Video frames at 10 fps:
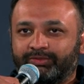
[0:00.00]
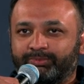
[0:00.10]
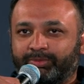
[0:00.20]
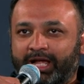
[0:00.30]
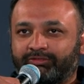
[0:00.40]

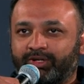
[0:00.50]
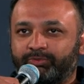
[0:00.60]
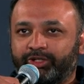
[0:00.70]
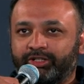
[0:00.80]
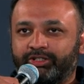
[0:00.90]

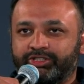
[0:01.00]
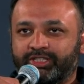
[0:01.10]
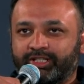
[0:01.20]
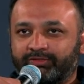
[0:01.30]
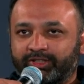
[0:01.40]
platform vendors,
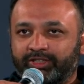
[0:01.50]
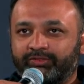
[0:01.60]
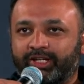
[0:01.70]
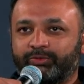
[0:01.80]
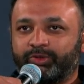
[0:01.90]
and then
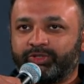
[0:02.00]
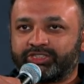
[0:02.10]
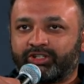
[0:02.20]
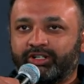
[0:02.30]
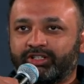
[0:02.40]
when we
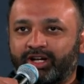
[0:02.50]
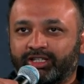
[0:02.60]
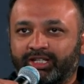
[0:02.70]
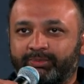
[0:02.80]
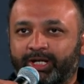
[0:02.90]
start
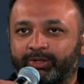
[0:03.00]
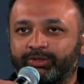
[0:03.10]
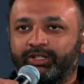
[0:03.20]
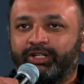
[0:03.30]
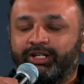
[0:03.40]
talking about
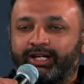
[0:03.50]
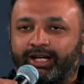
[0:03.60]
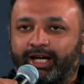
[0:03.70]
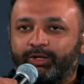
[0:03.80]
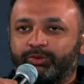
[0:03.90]

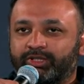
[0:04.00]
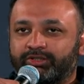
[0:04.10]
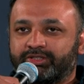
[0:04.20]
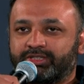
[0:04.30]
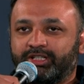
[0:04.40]
how
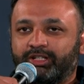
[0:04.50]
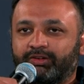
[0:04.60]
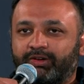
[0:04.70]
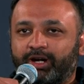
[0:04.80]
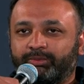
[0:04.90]
there is an
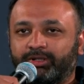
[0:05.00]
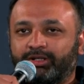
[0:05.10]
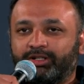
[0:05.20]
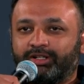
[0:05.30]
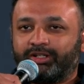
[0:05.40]

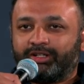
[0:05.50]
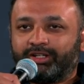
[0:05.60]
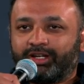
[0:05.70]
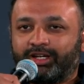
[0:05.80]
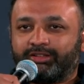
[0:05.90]
incredible
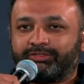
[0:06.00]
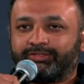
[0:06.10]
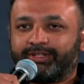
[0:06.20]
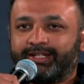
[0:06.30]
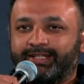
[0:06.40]
kind
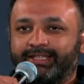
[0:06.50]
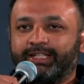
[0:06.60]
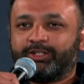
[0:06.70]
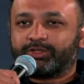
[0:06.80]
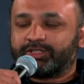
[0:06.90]
of
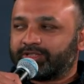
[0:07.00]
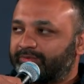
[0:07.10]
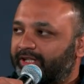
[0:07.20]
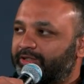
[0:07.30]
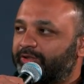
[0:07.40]

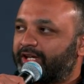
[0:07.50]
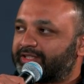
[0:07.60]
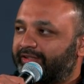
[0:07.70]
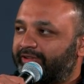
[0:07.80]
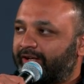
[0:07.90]
ecosystem that you
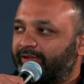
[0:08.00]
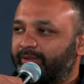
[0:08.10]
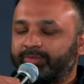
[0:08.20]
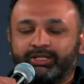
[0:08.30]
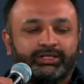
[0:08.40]
guys have
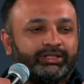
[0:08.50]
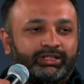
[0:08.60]
developed, and